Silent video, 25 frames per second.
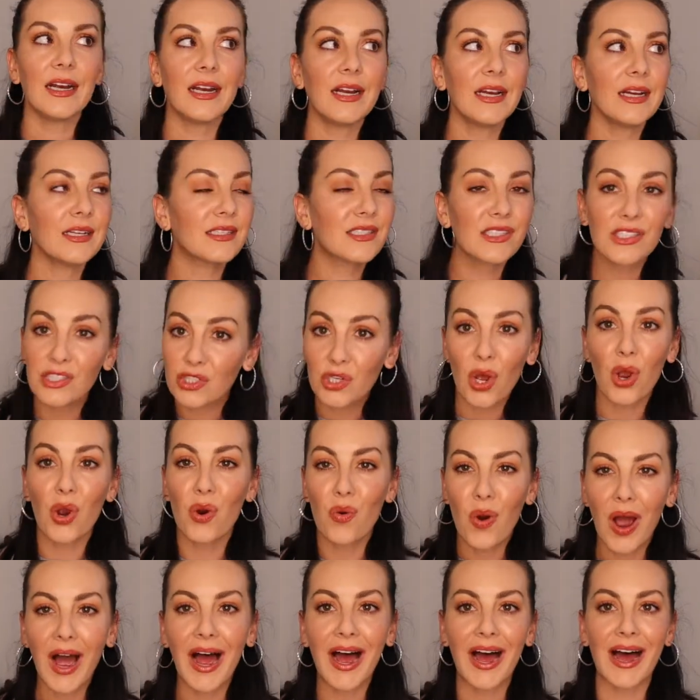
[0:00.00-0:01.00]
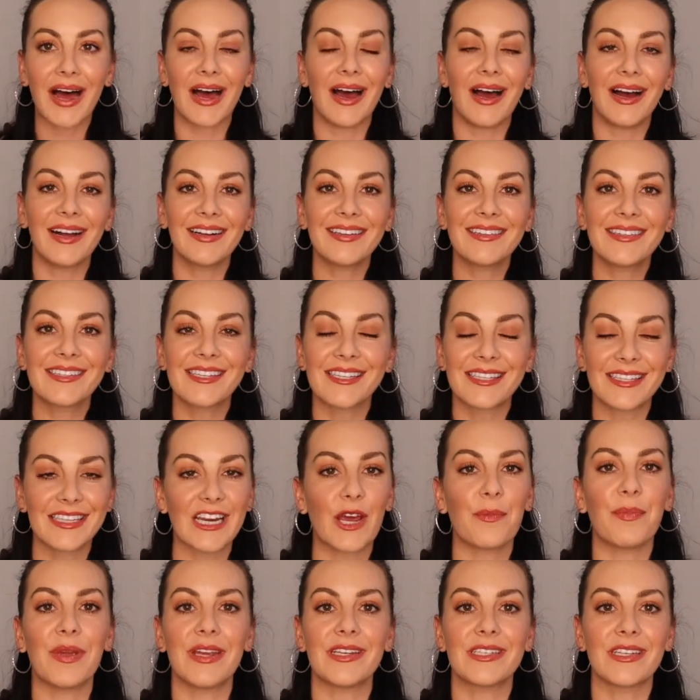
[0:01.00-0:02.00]
It's so hard to
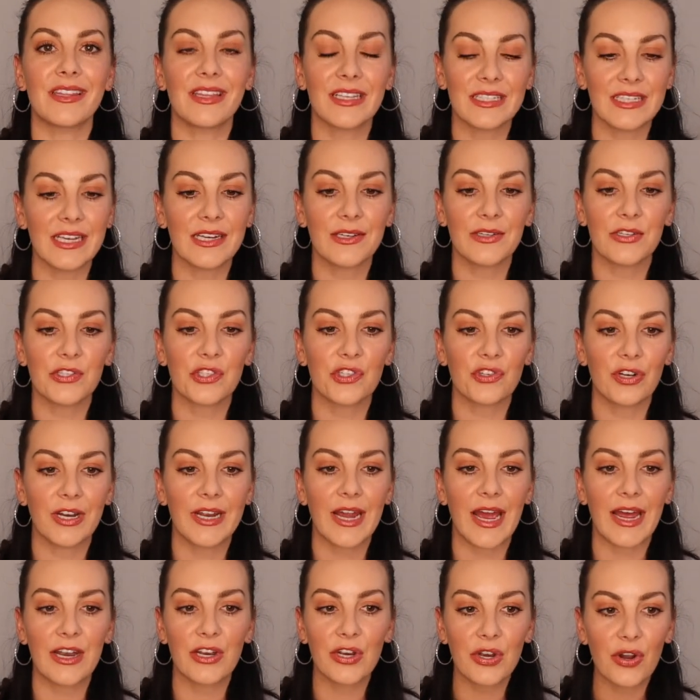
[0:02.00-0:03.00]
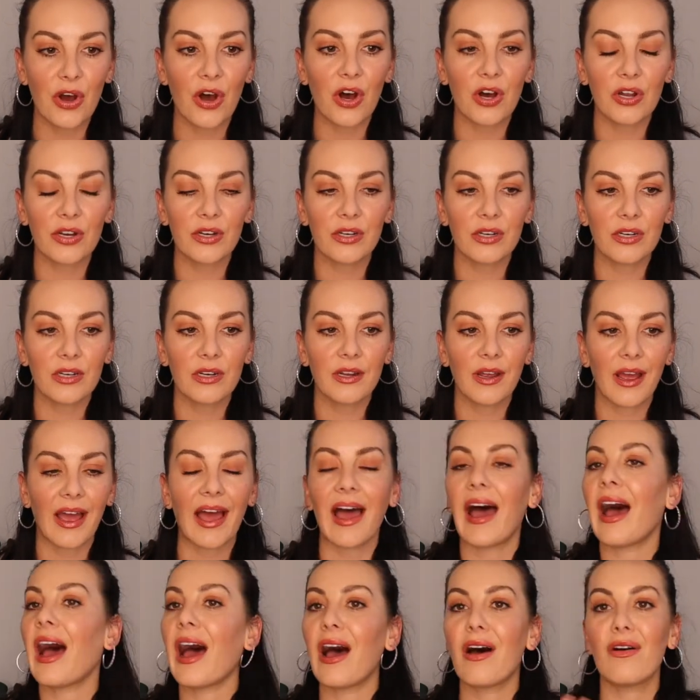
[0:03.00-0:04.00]
step into this industry and not
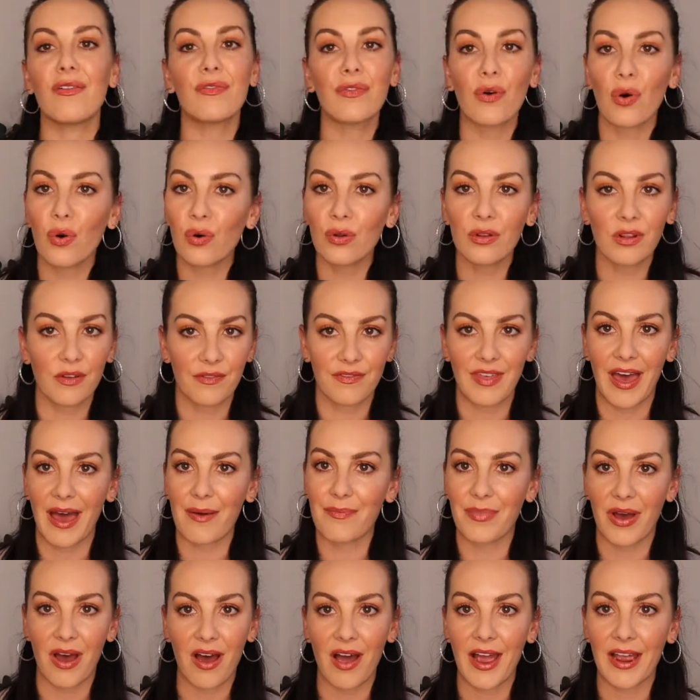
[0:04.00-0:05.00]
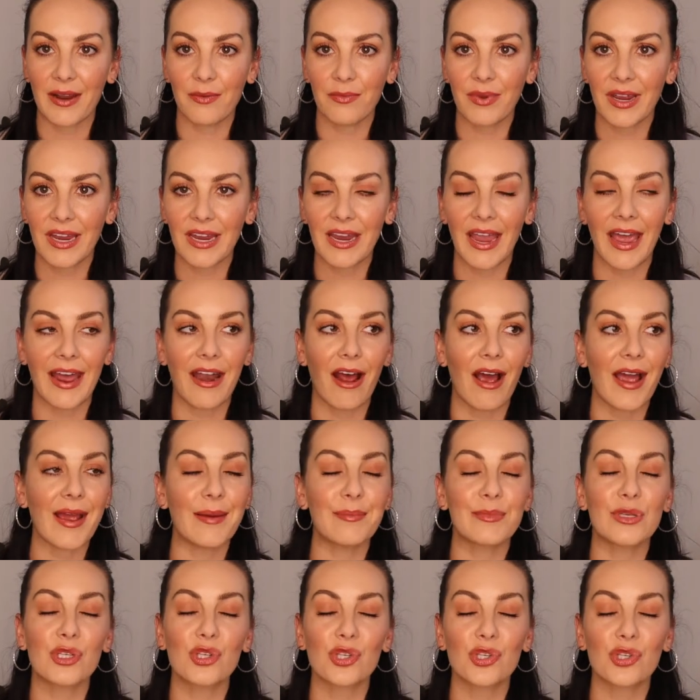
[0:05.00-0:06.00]
have all of that behind me. And I
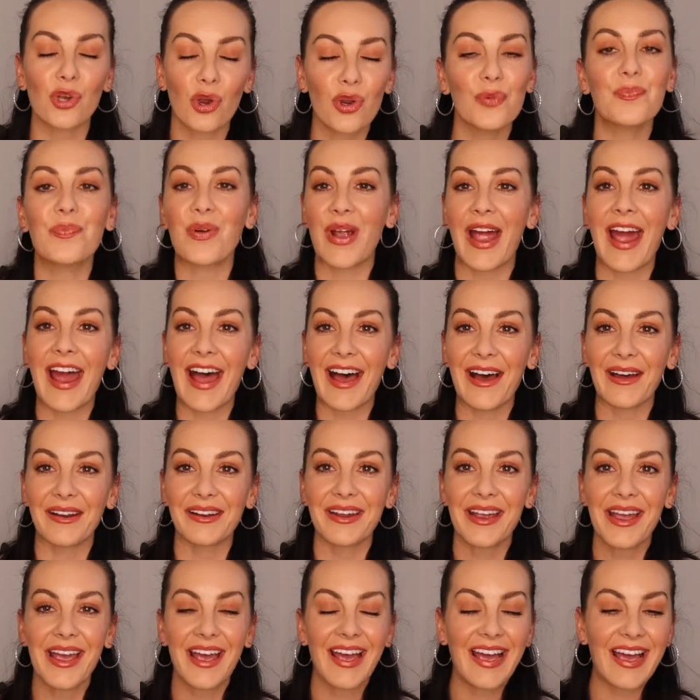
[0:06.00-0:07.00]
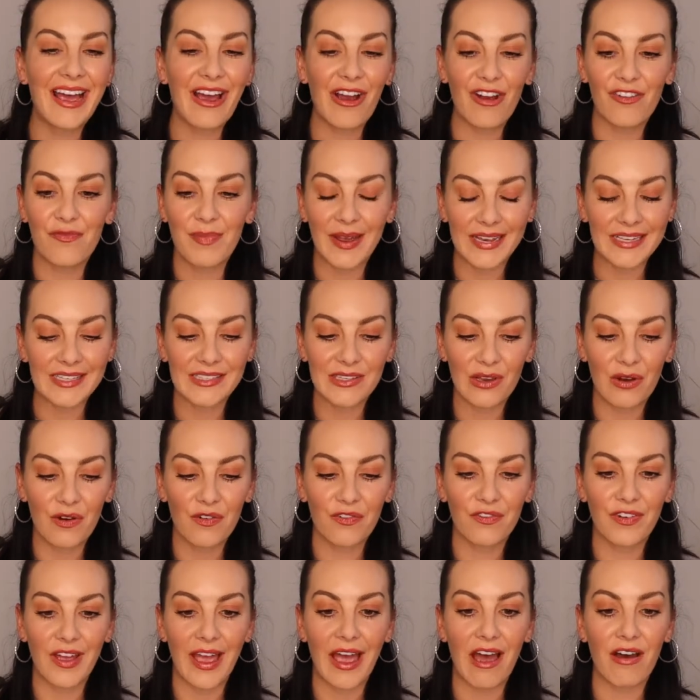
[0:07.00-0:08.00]
am so proud of
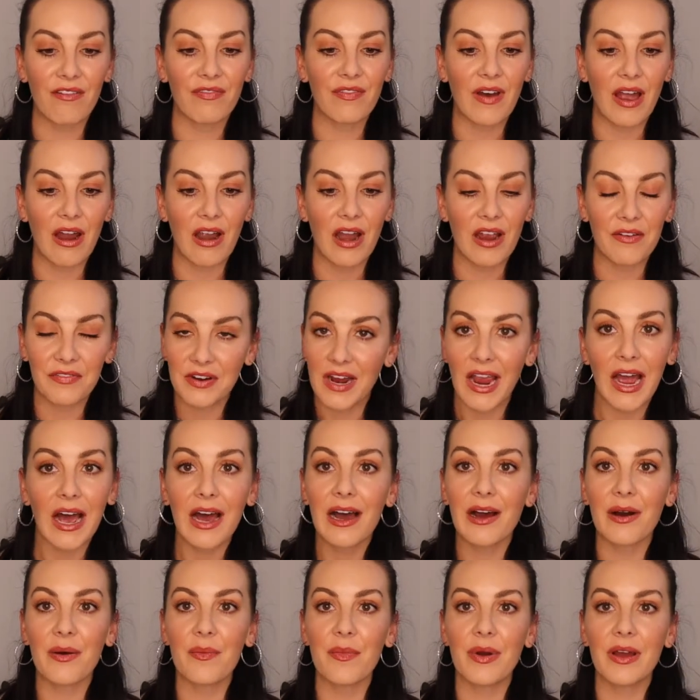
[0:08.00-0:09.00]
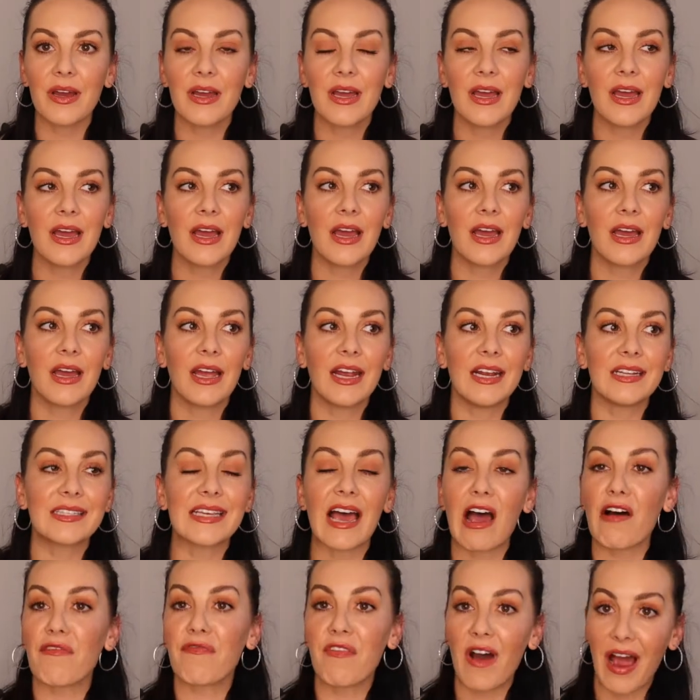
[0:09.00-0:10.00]
myself for how far I've come. It's
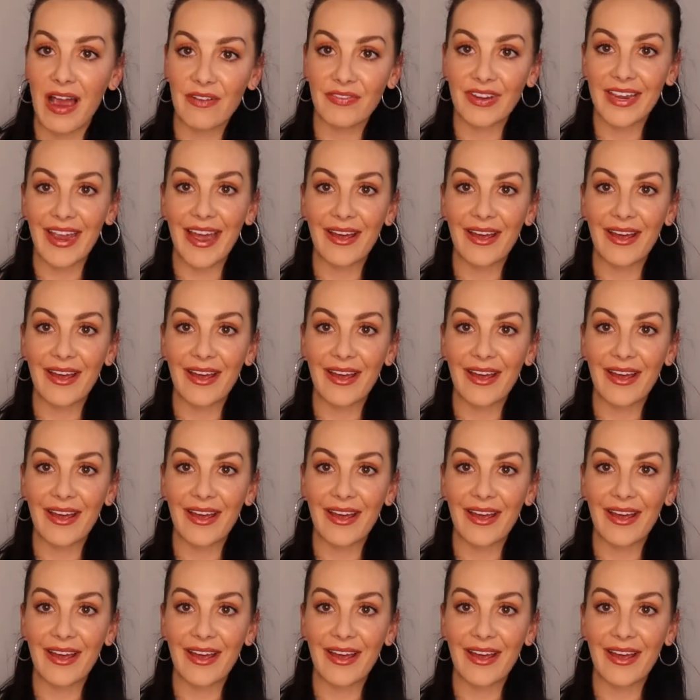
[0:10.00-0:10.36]
our 5-year